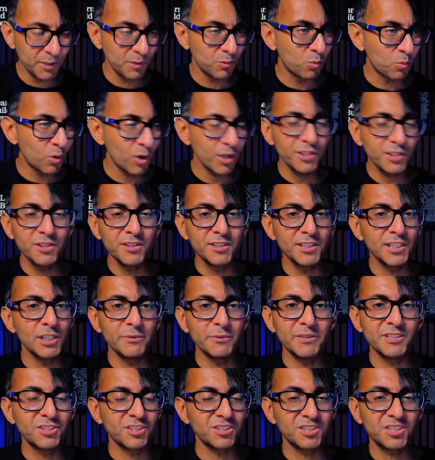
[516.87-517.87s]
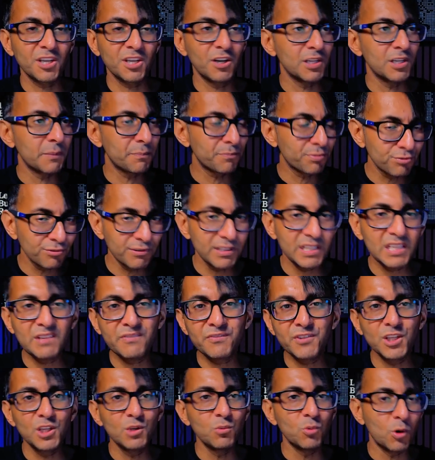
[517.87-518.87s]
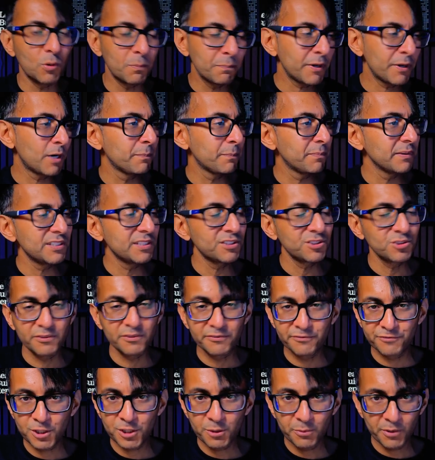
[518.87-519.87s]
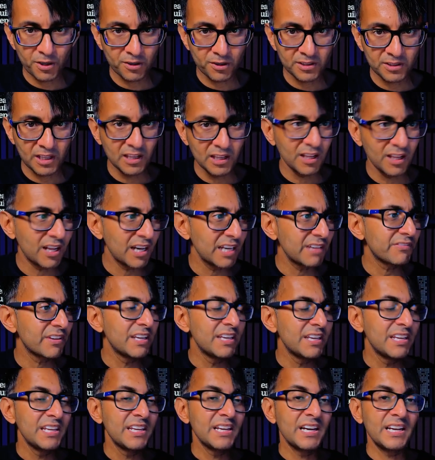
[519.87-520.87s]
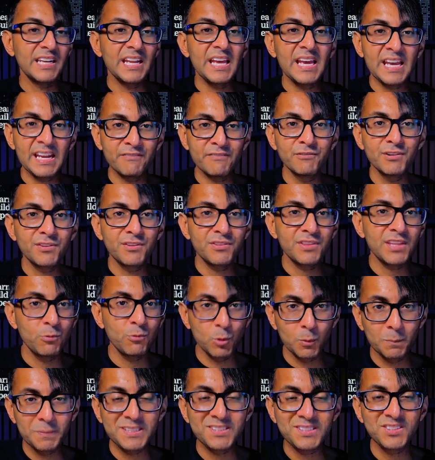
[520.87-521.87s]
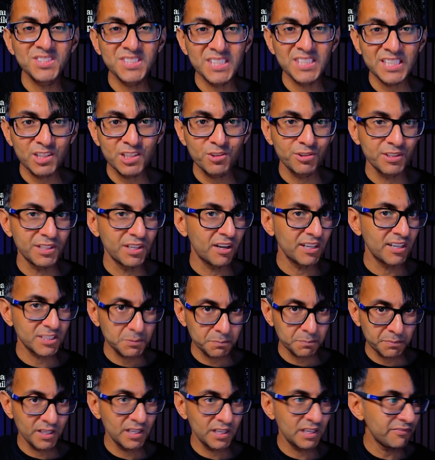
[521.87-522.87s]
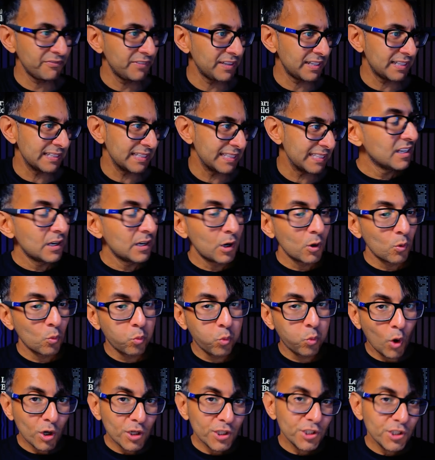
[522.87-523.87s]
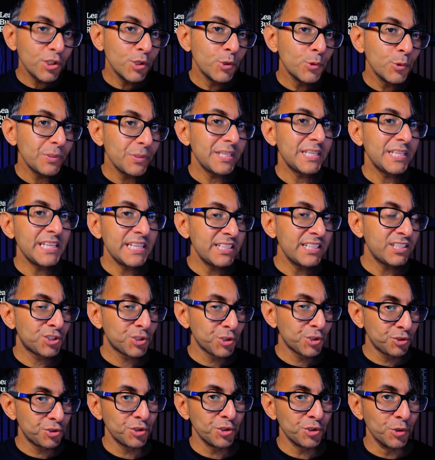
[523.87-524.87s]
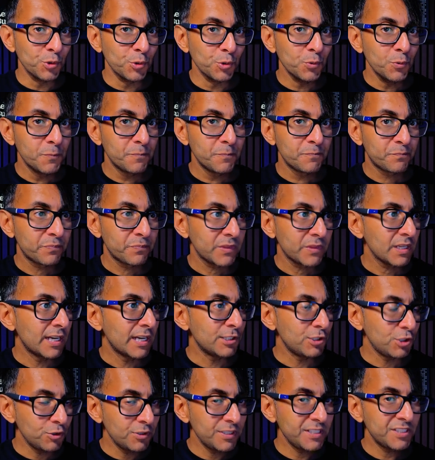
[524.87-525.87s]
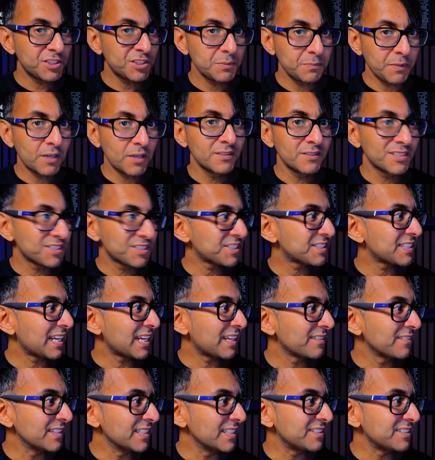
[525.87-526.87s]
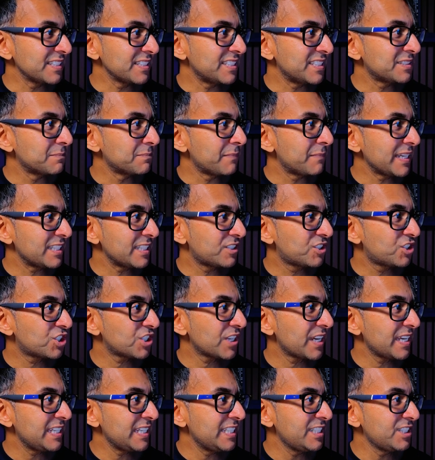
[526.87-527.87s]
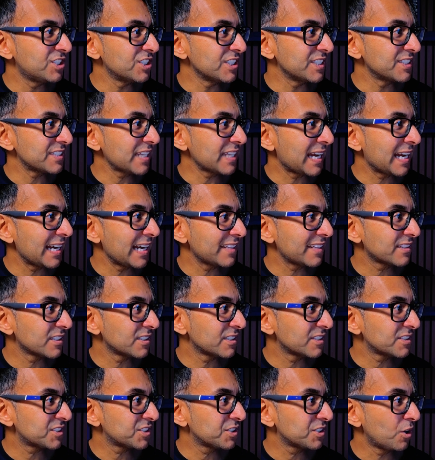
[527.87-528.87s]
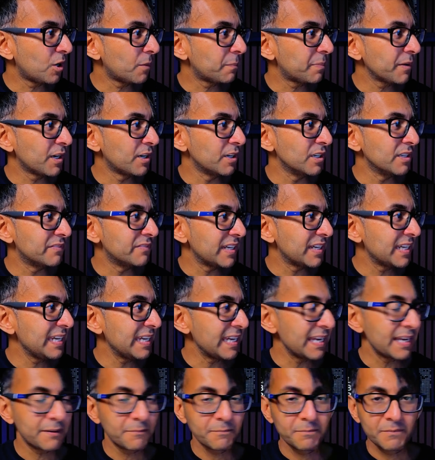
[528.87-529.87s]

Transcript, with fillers: What you do is just go to preview or publish or view it on the live and everything will be synchronized perfectly. What you need to do, and you need to understand this, is make changes at the top over here.